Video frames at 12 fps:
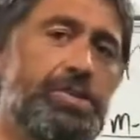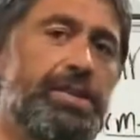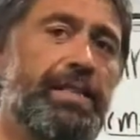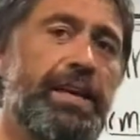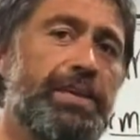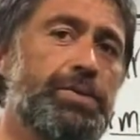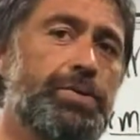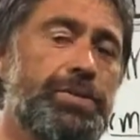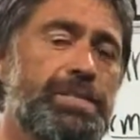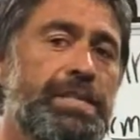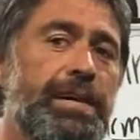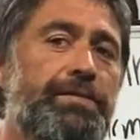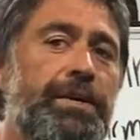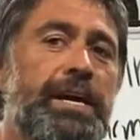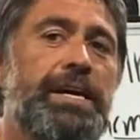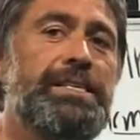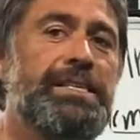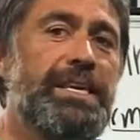to that sort of stuff
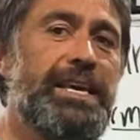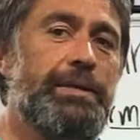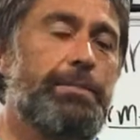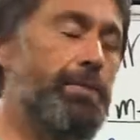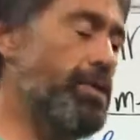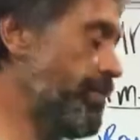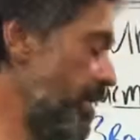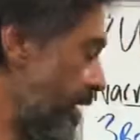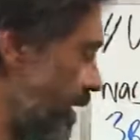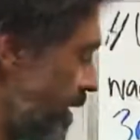to keep moving.